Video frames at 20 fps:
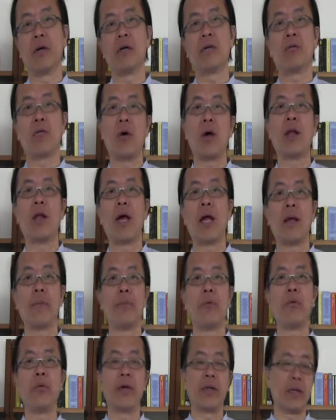earn quite a lot
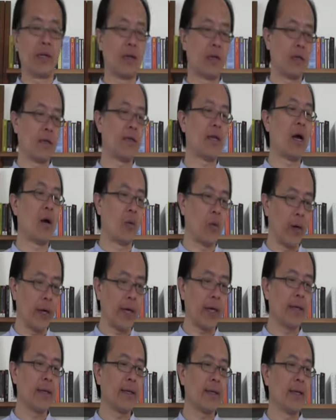of points that
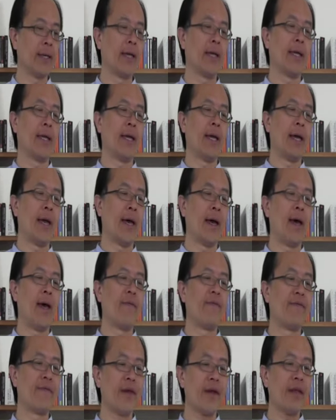way.
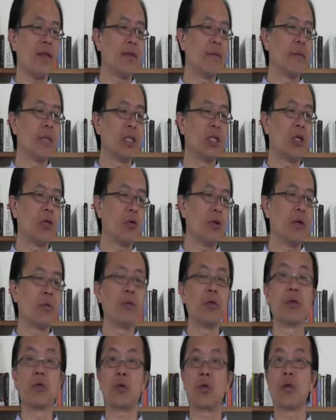And then the material
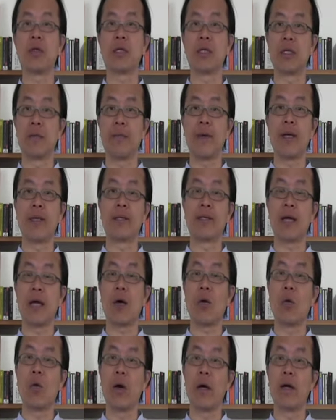resources depends
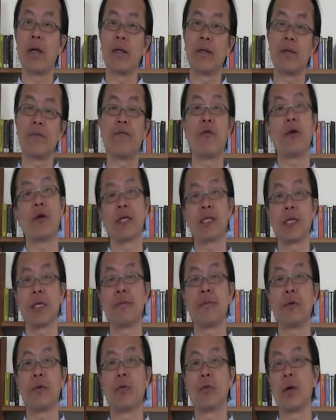on where, for
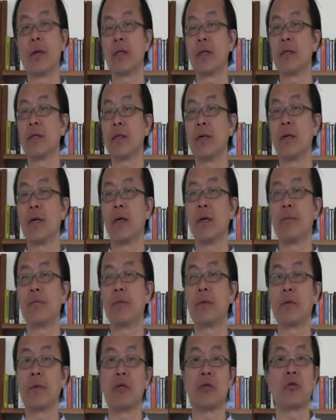example, whether
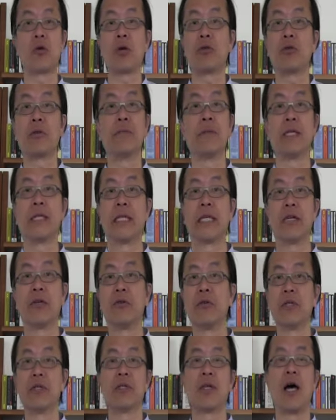the construction
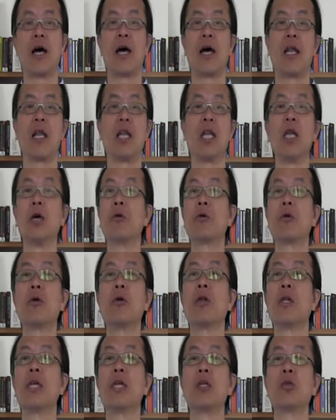materials are
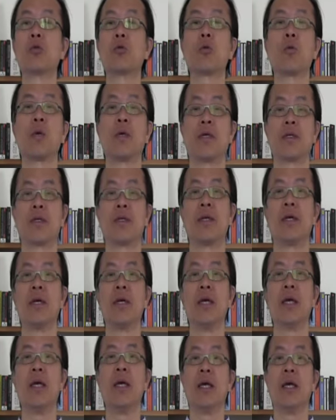locally sourced.
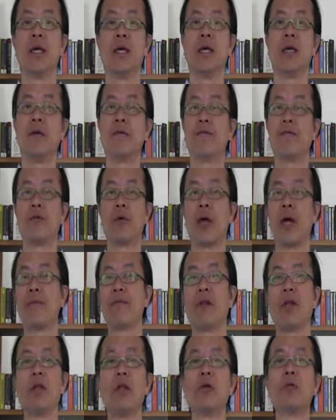If we
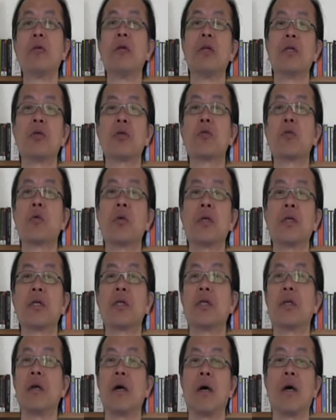have a locally
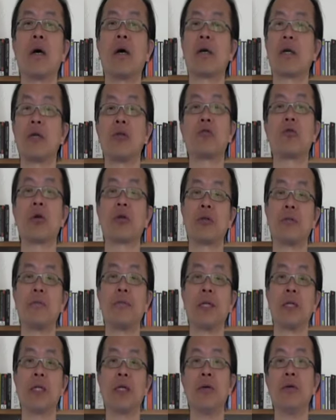sourced construction
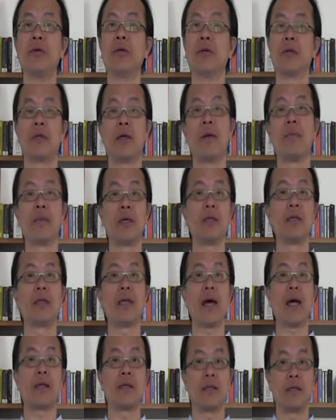material, that means
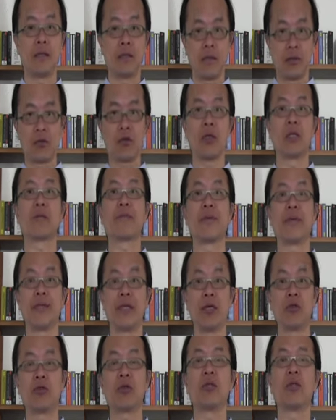that the
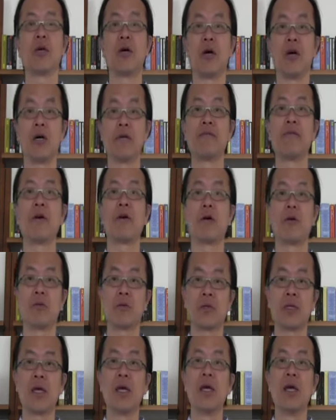transportation of
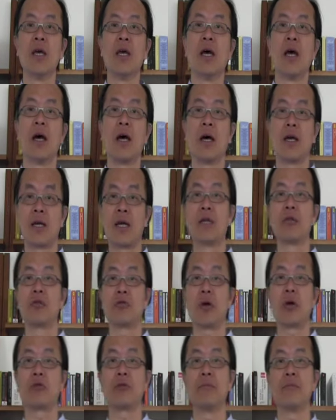those
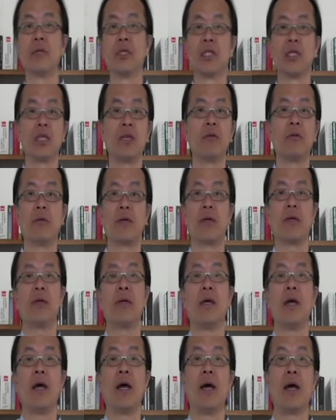construction material
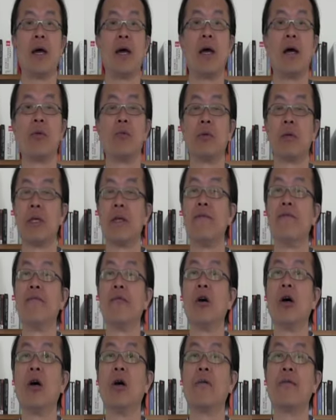will
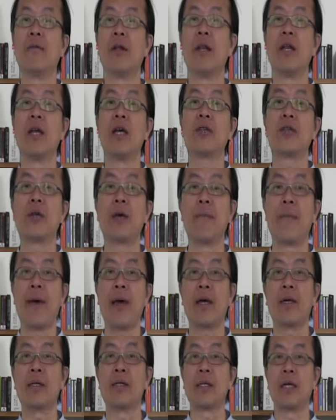involve a lesser
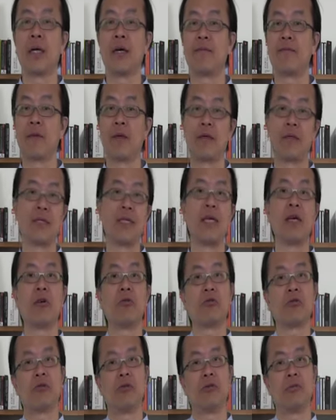amount of the
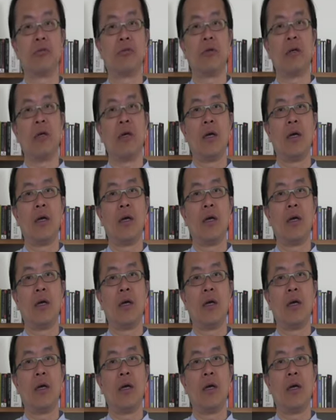CO2